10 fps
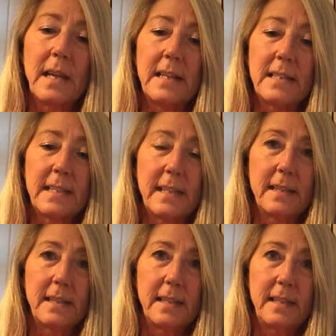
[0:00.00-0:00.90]

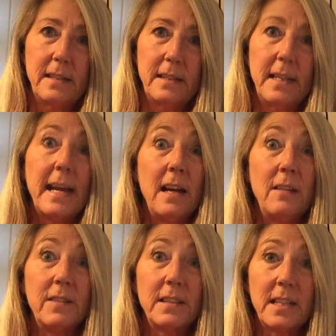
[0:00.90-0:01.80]
asking it, yeah,
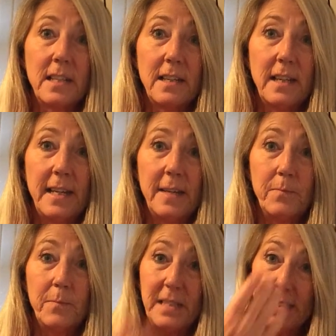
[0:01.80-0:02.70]
if I'd
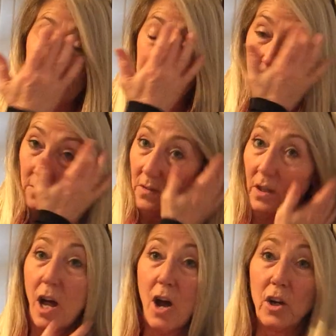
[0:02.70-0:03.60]
been single for
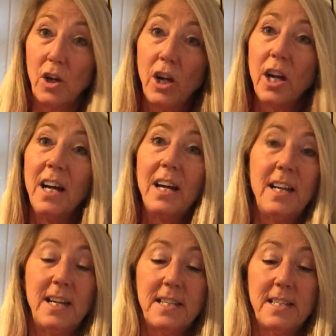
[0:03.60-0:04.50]
long.
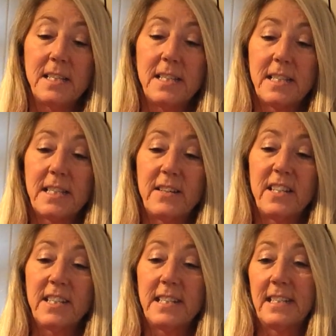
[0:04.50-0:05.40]
So
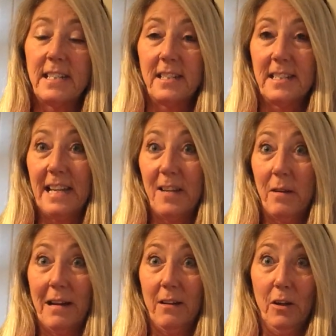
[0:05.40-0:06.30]
I didn't tell him
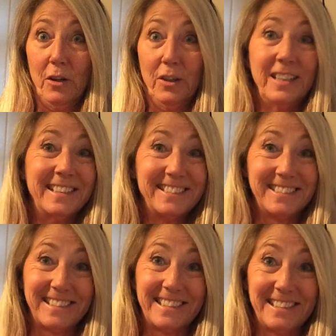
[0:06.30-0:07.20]
how long, I
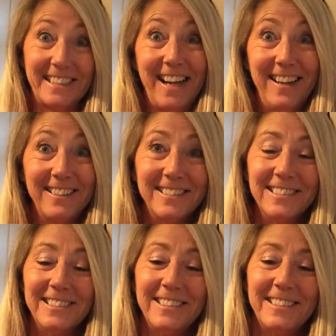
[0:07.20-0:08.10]
just said
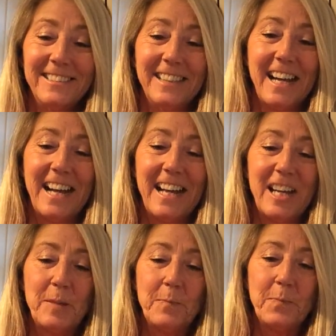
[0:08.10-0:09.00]
yeah.
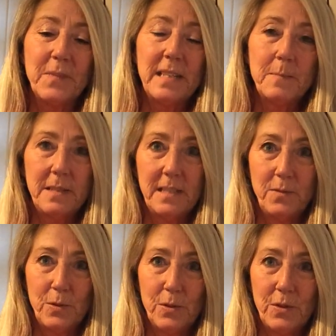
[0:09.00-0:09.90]
He's been
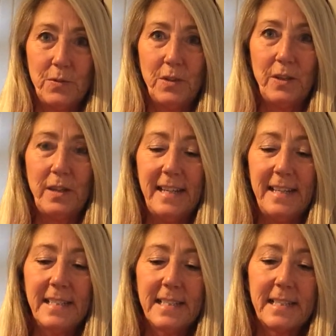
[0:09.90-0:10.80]
divorced a few
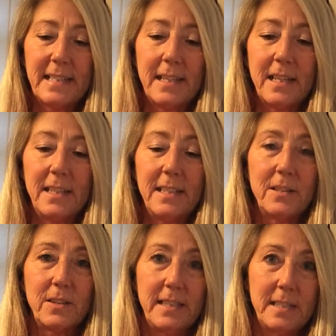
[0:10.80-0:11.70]
years and he's
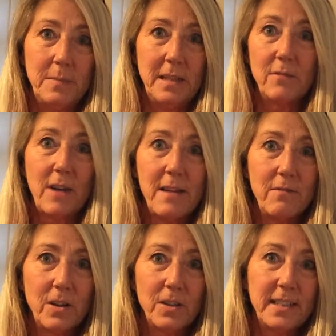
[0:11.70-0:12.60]
looking to meet the right
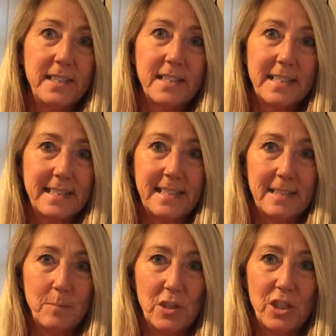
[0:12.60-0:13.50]
one. He just hasn't
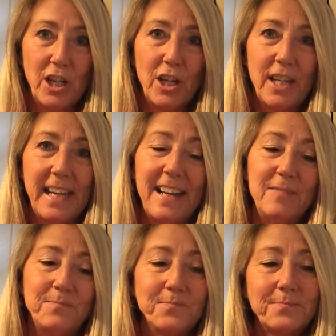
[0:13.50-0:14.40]
had much luck yet.